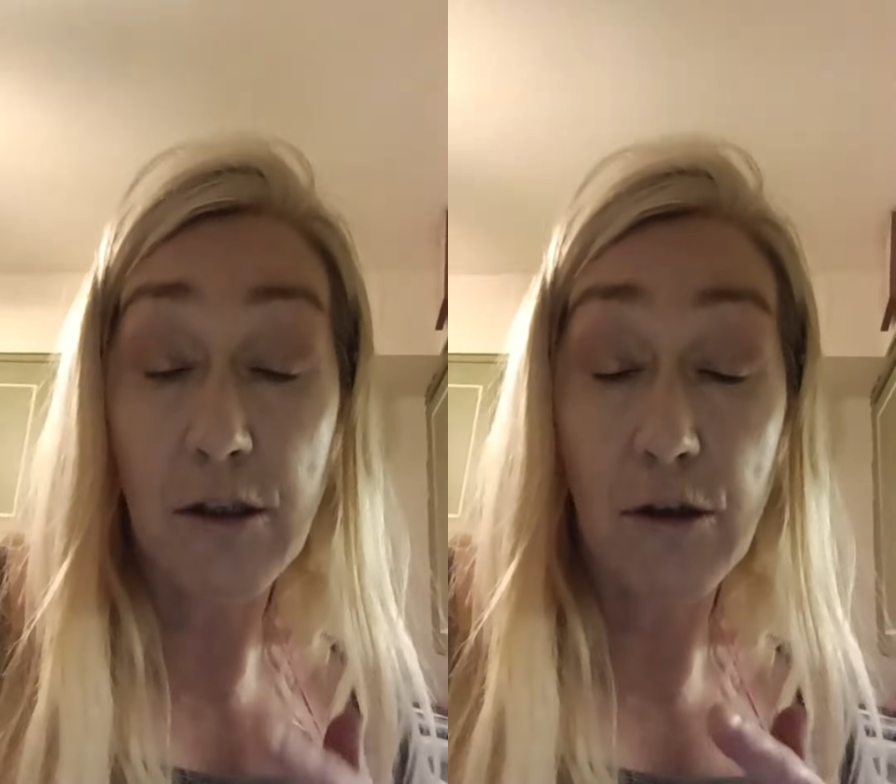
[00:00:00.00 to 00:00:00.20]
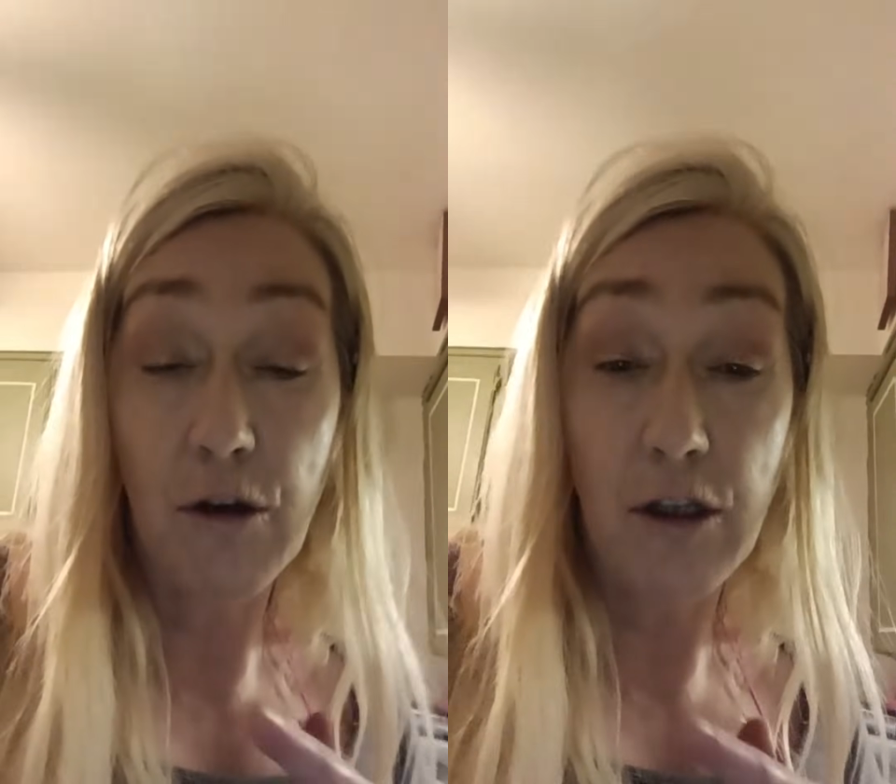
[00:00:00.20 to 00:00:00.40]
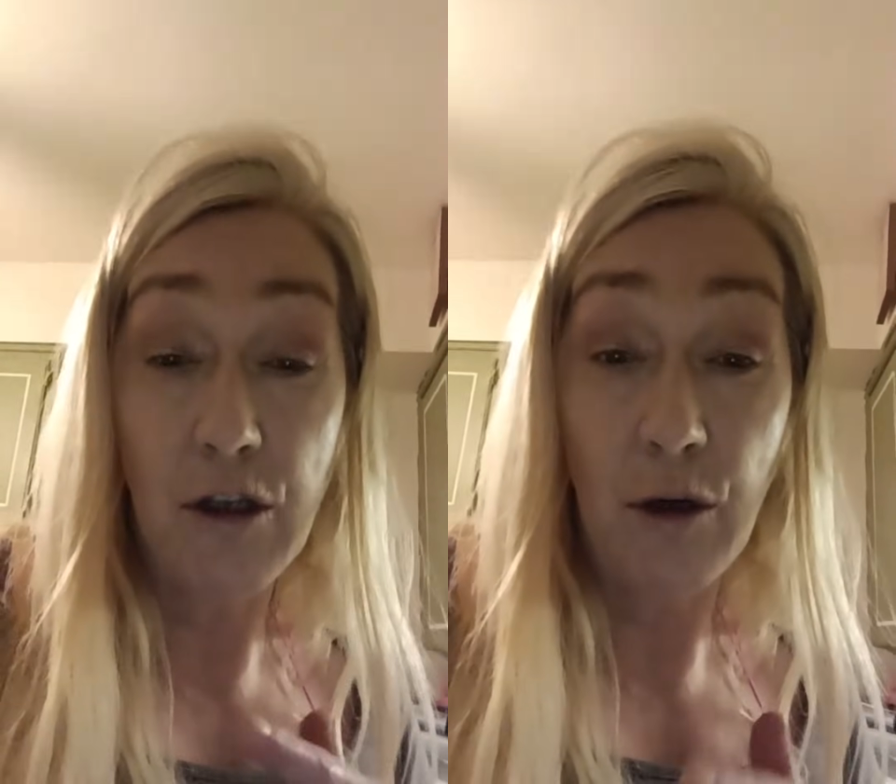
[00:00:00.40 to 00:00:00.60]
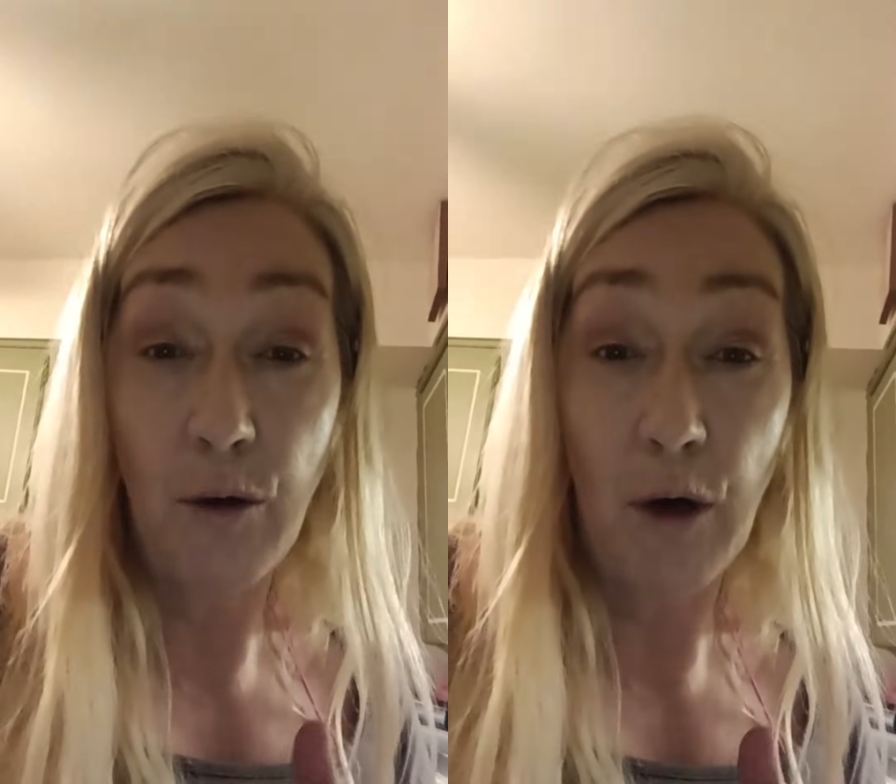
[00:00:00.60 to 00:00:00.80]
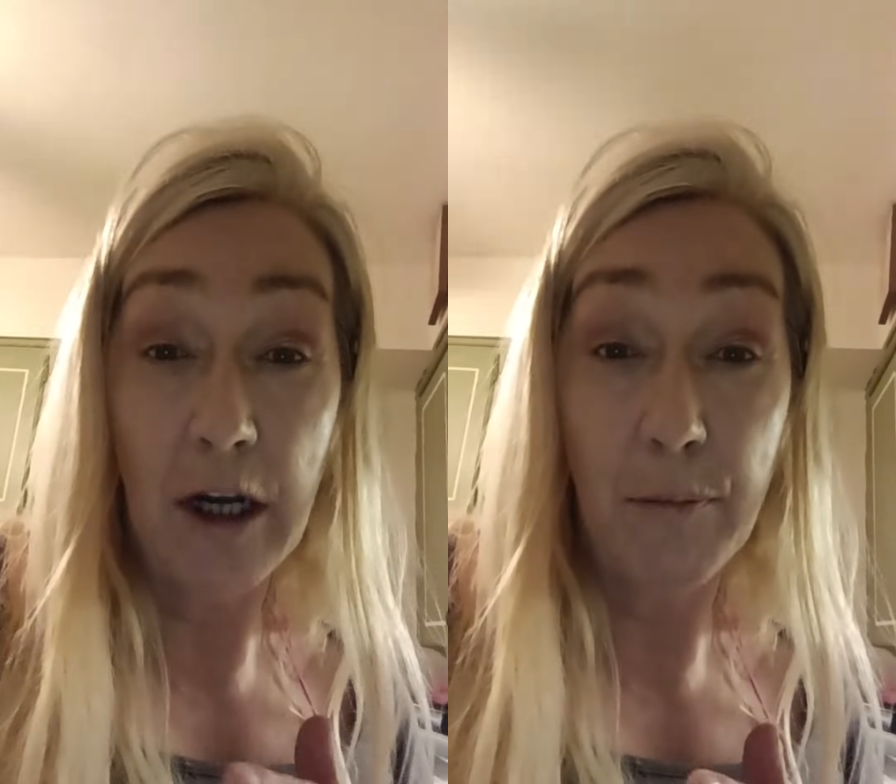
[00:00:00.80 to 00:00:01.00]
good too
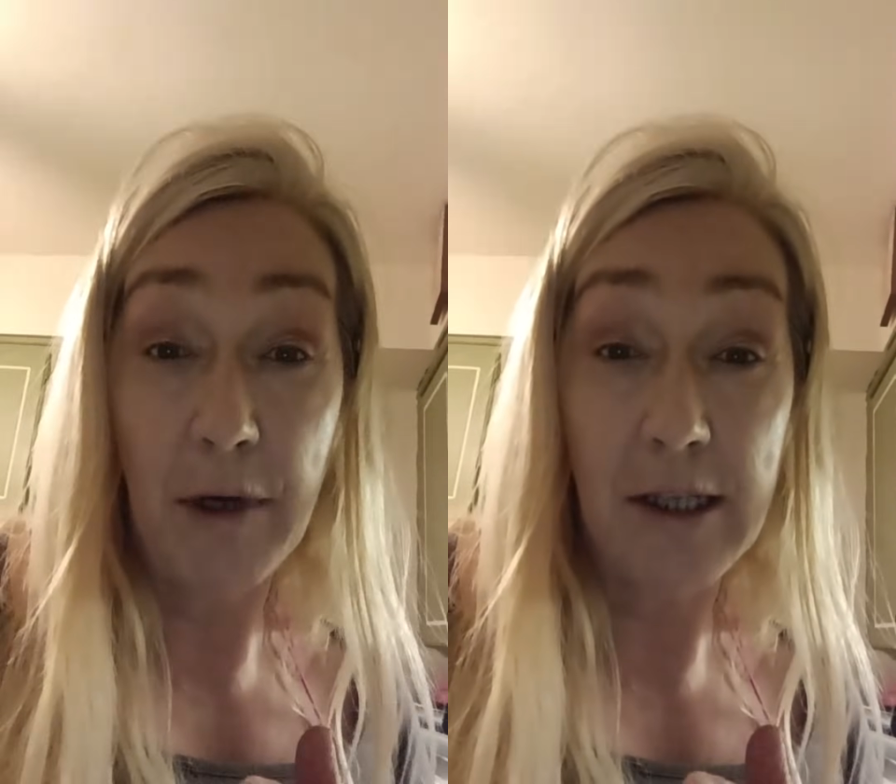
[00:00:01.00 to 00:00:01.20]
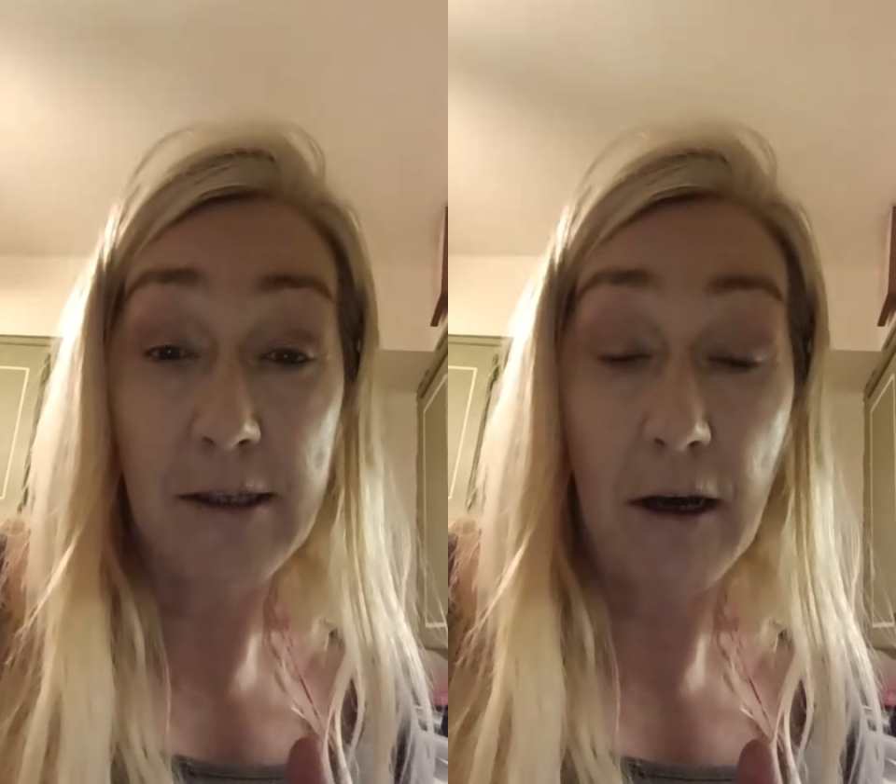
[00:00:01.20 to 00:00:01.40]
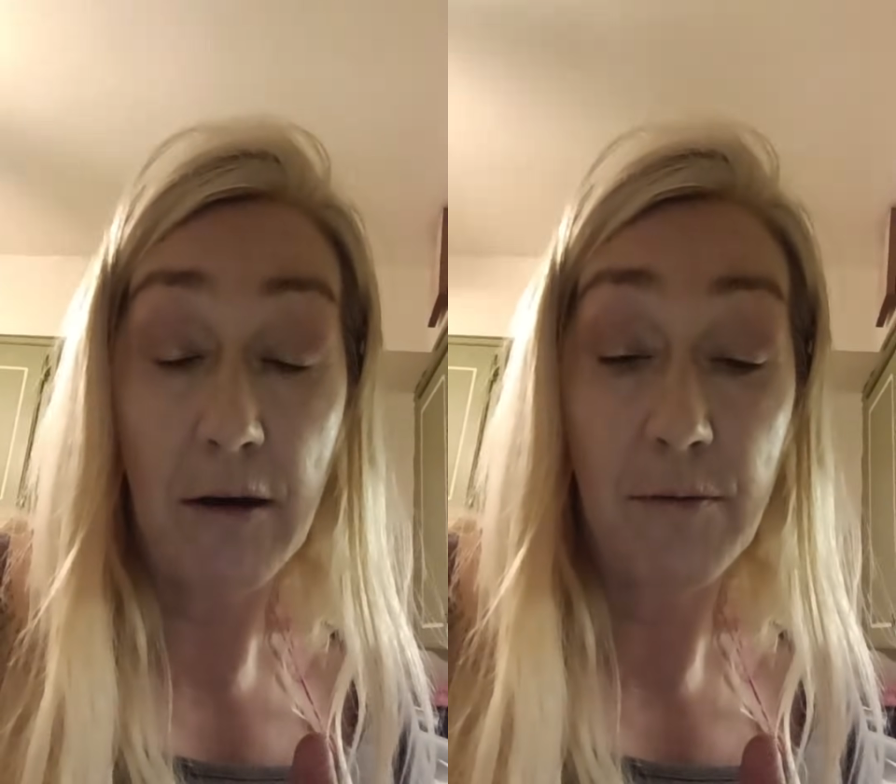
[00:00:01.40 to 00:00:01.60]
on a pizza.